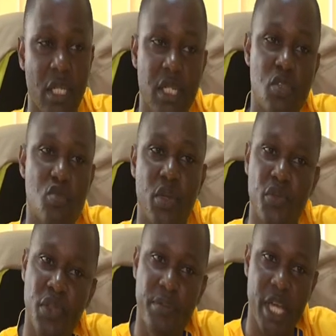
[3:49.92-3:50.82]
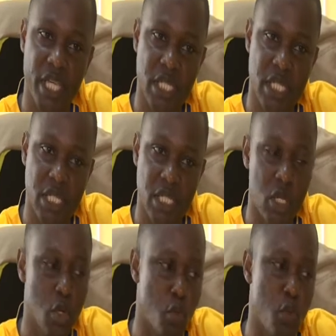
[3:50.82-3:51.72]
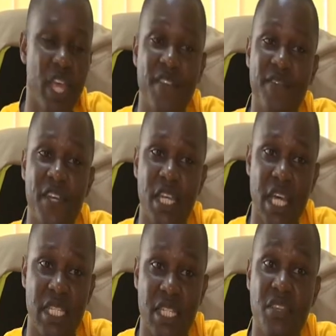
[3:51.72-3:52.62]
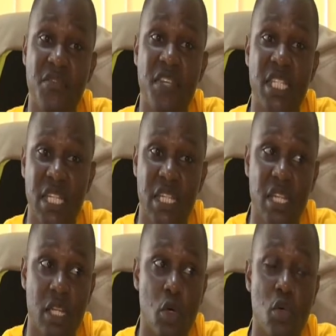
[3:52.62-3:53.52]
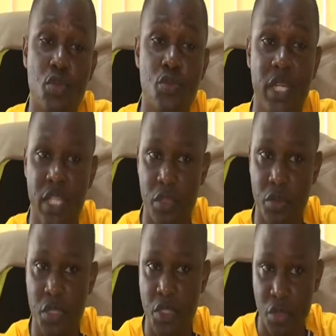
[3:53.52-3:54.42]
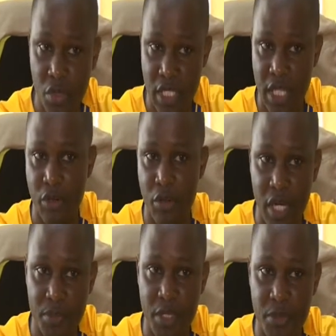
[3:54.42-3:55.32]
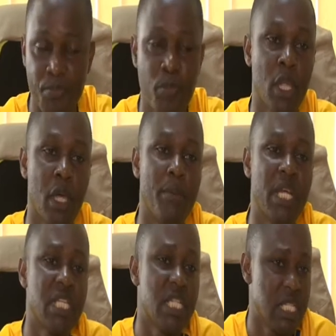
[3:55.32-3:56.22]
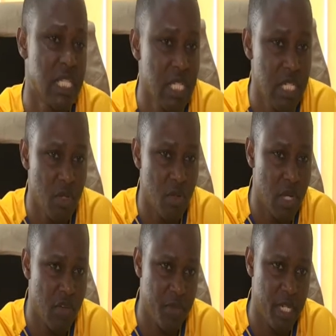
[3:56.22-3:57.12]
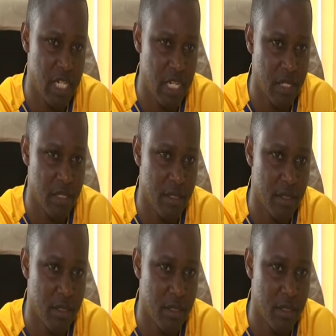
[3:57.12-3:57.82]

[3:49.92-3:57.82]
It is one of the markets where vendors invested in constructing those stores and lockups, but it is sitting on government land.